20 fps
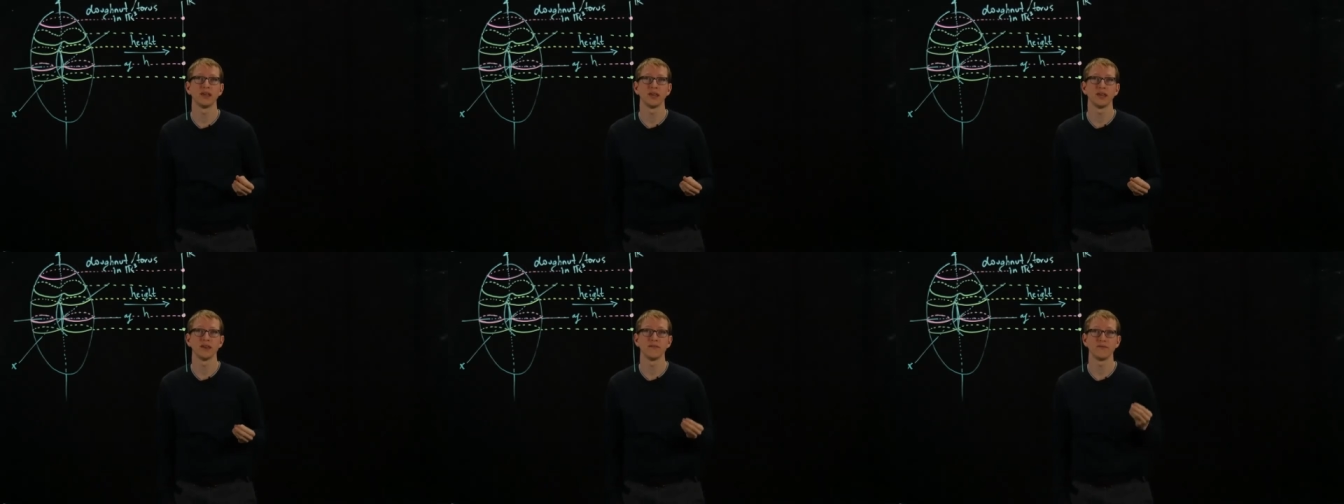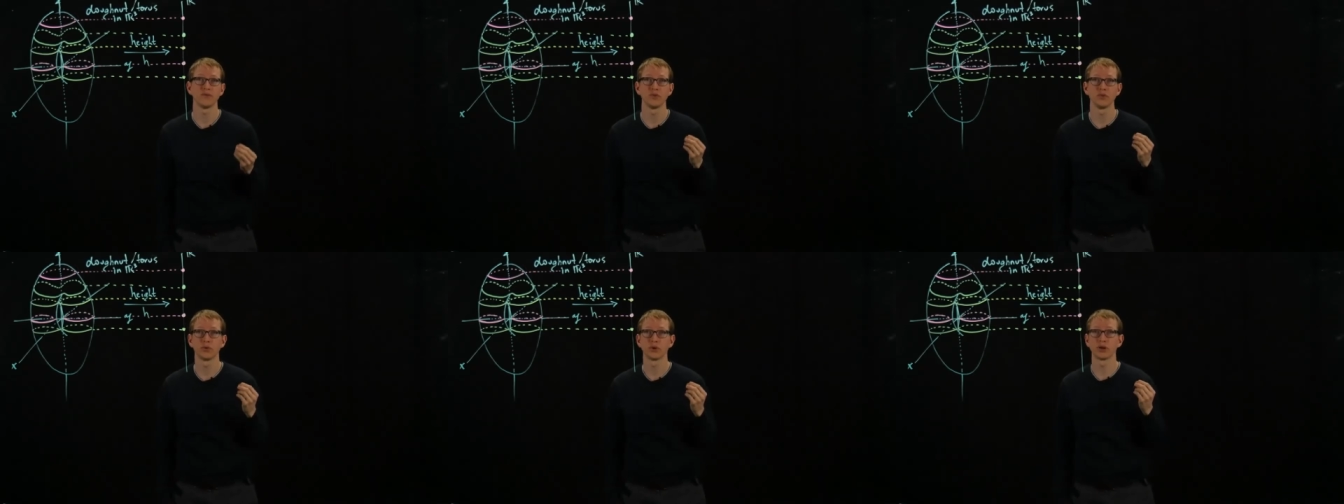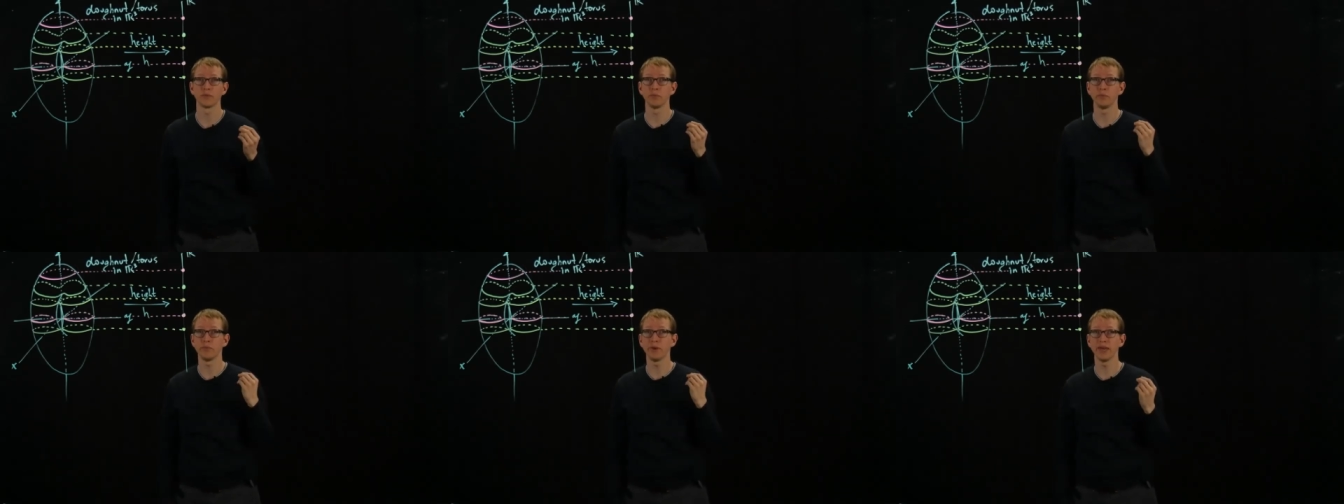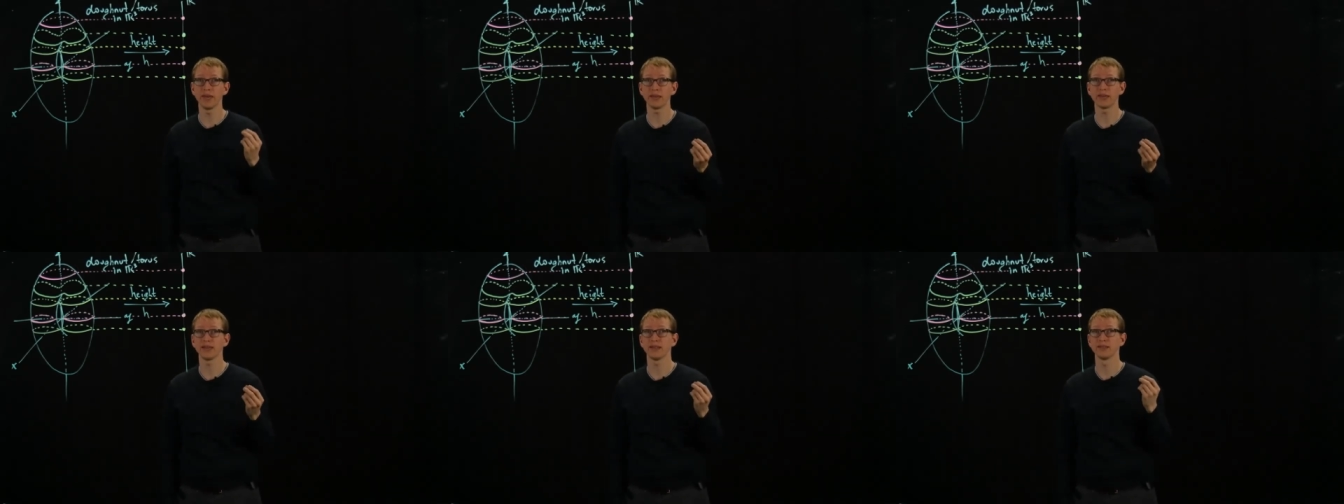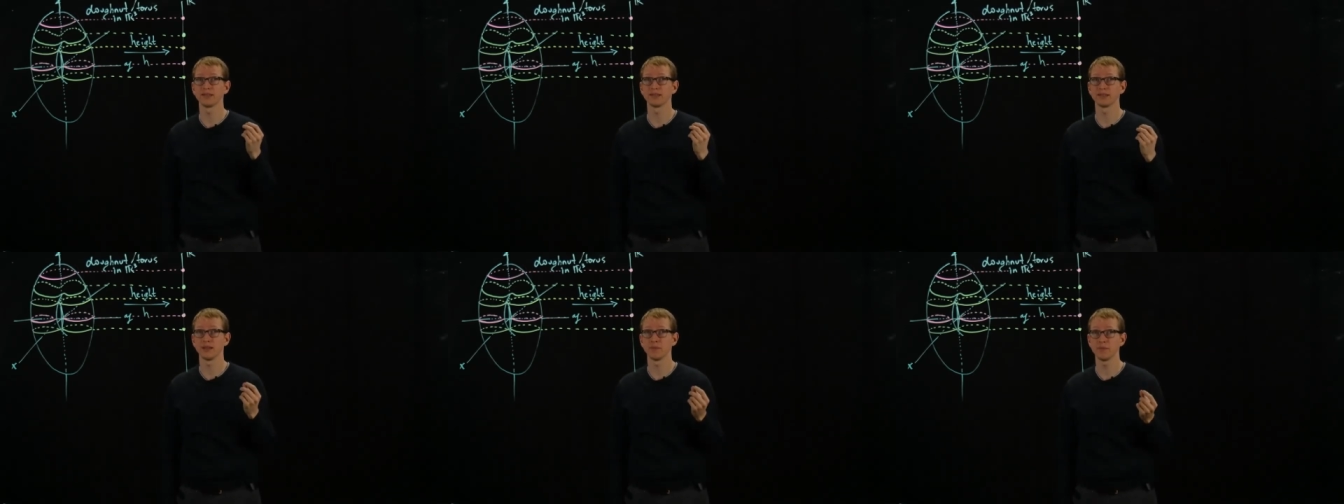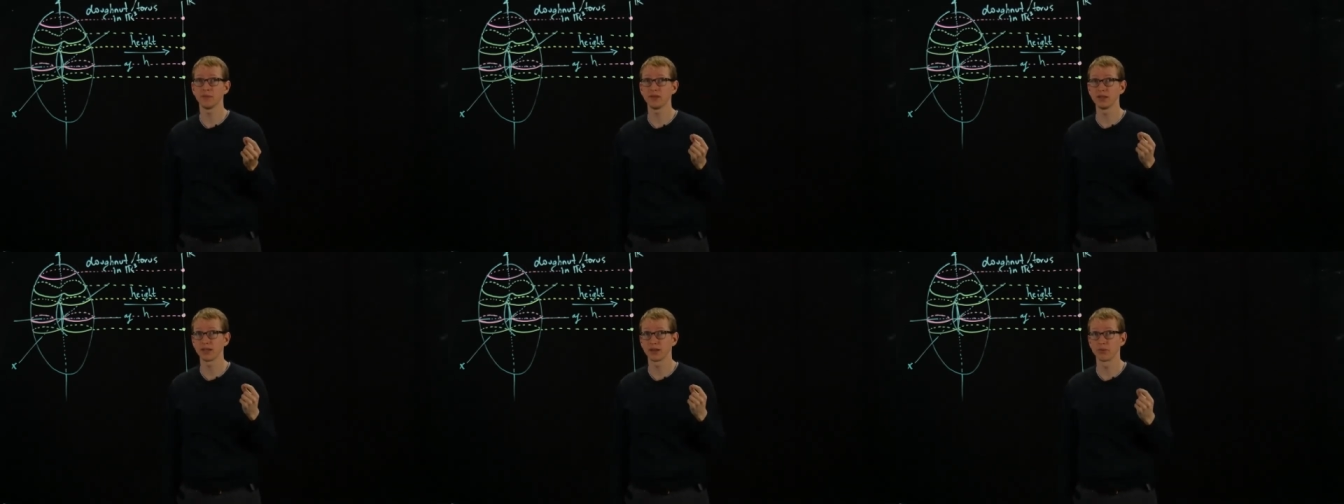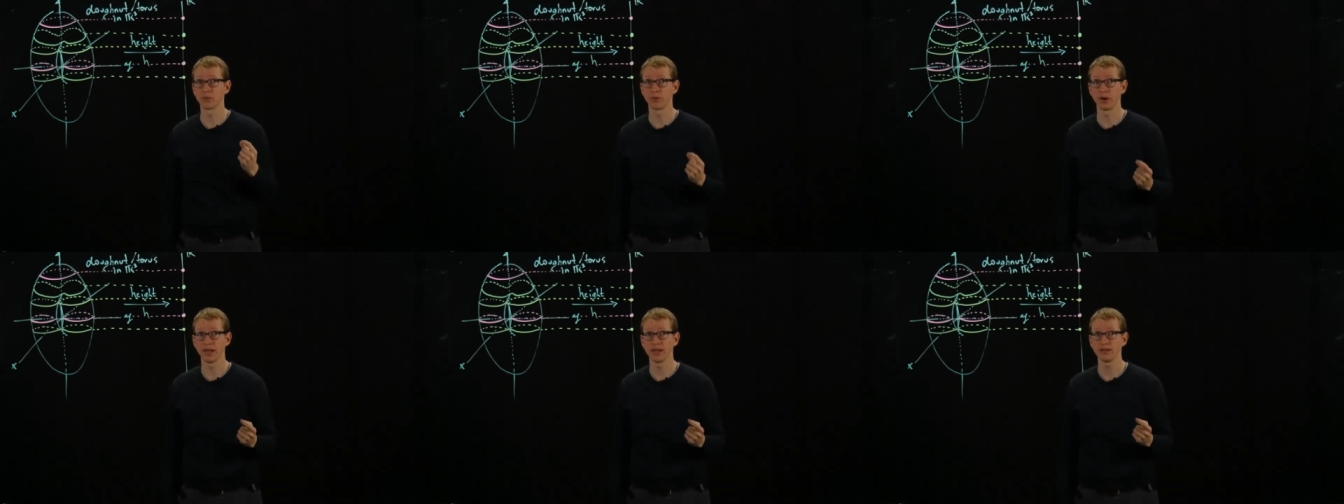if you were to pick something at
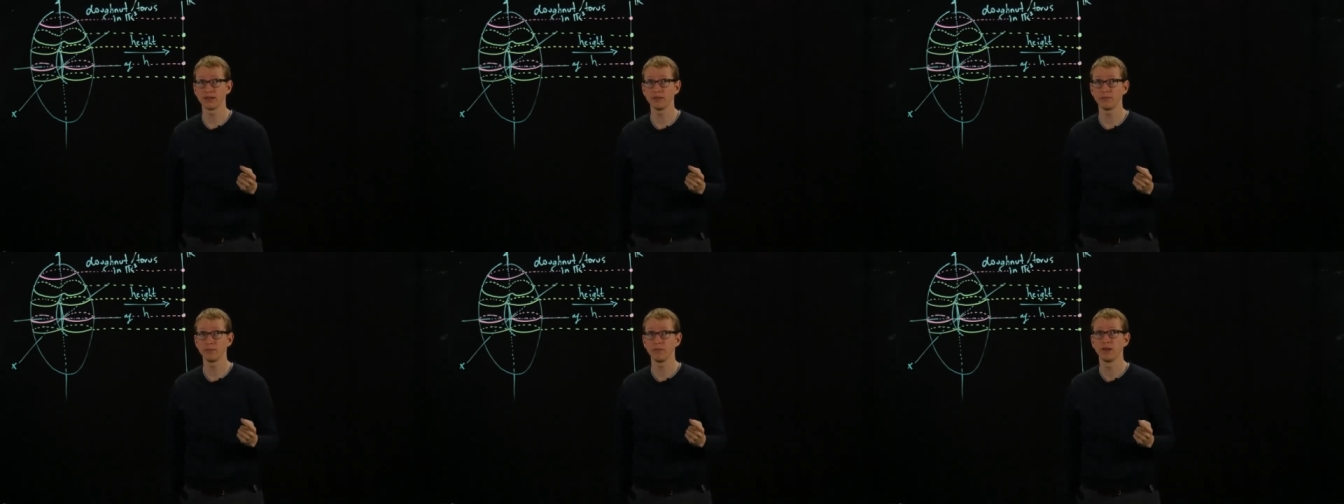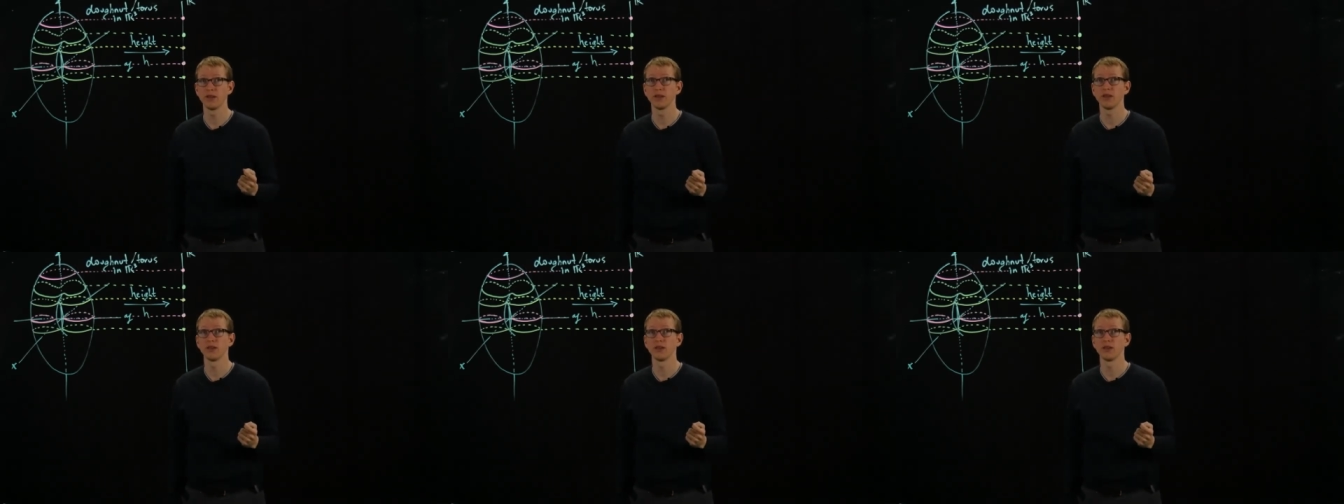random,